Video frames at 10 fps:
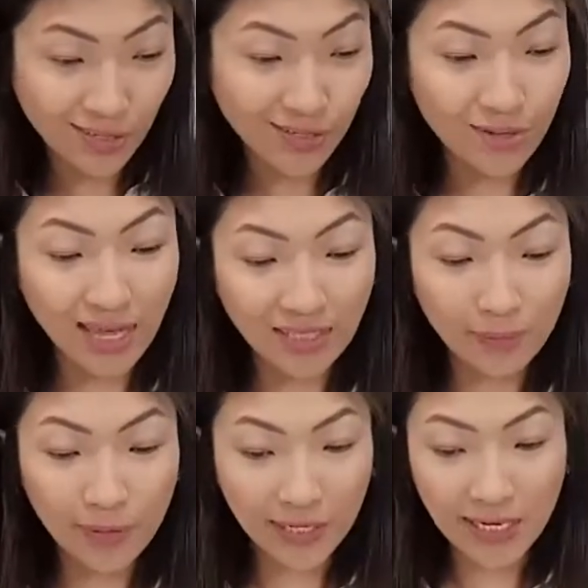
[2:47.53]
So that's a
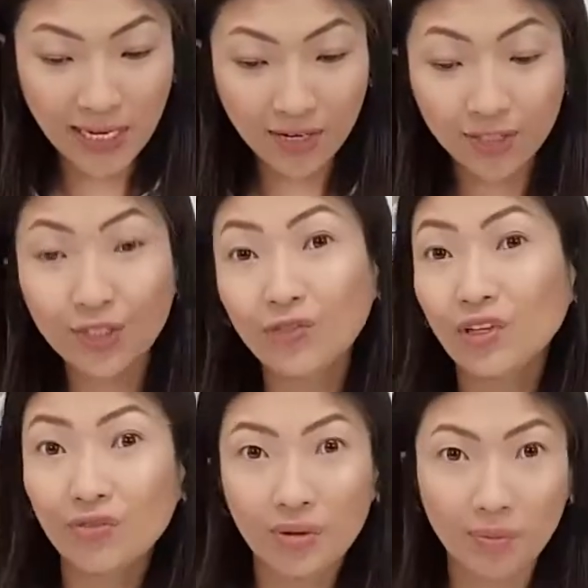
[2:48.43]
pretty
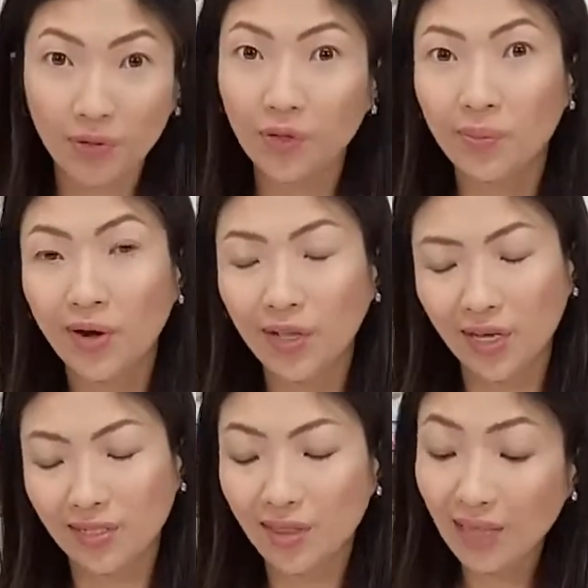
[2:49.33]
conservative number, to be
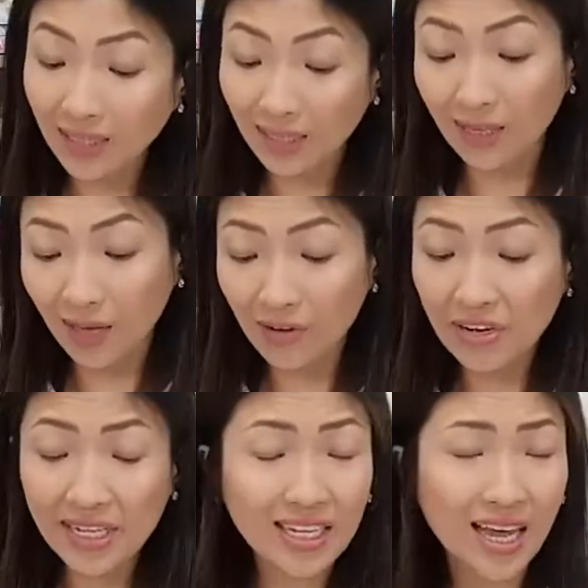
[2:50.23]
honest. And that's a
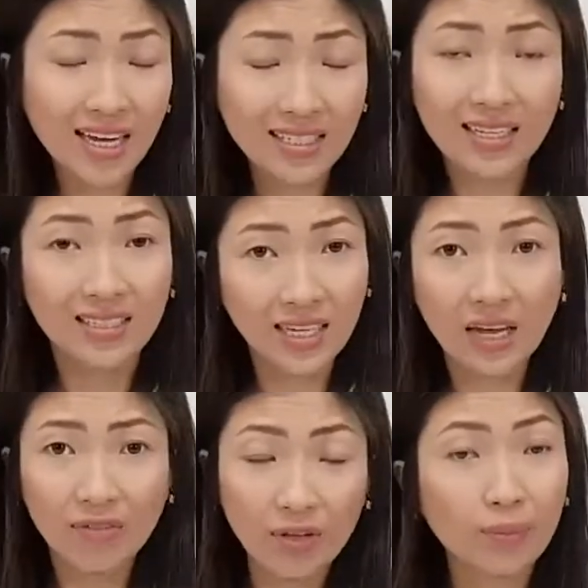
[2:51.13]
really nice and
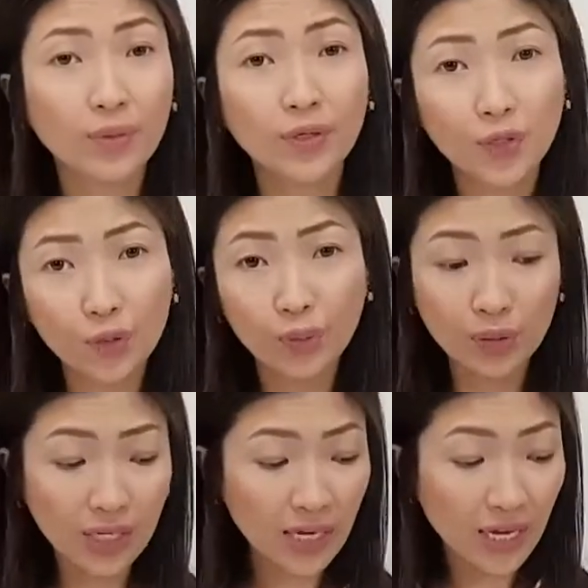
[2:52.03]
safe number to
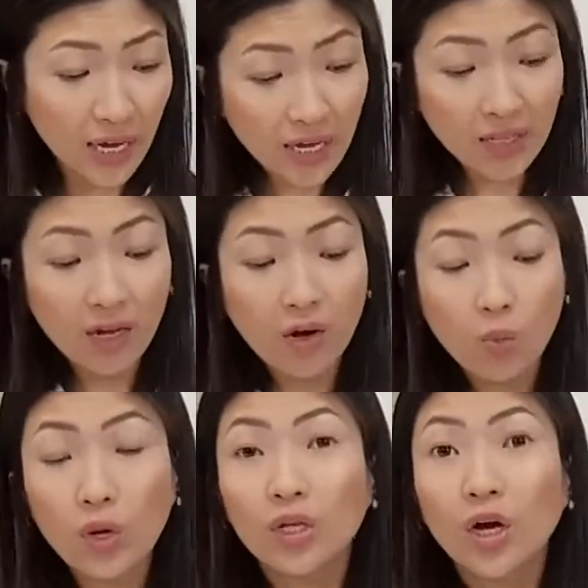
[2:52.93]
use in
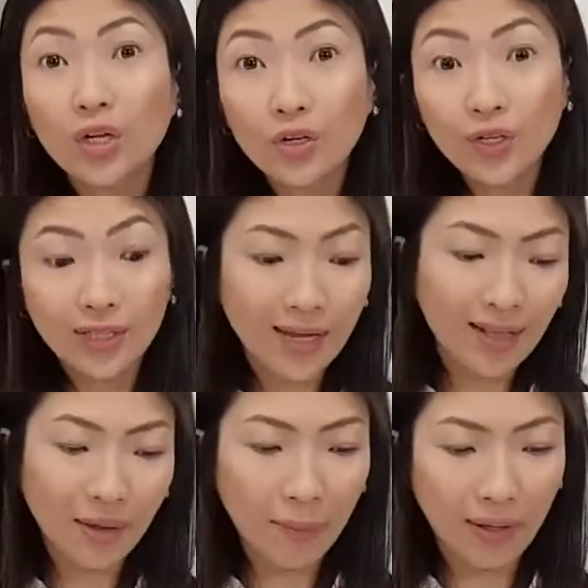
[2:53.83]
a 110
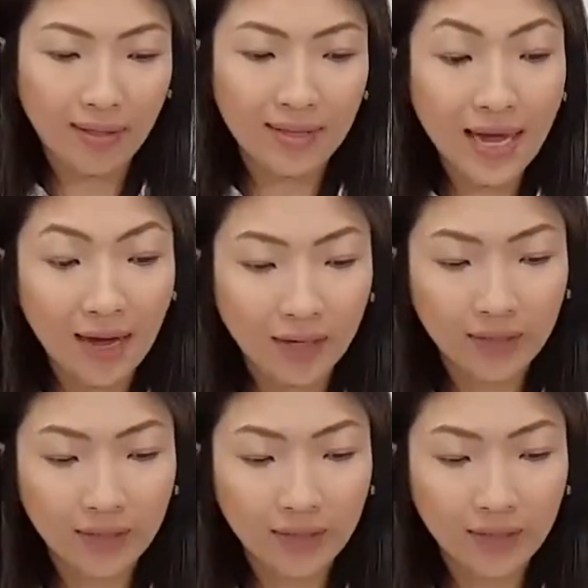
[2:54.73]
ml tank.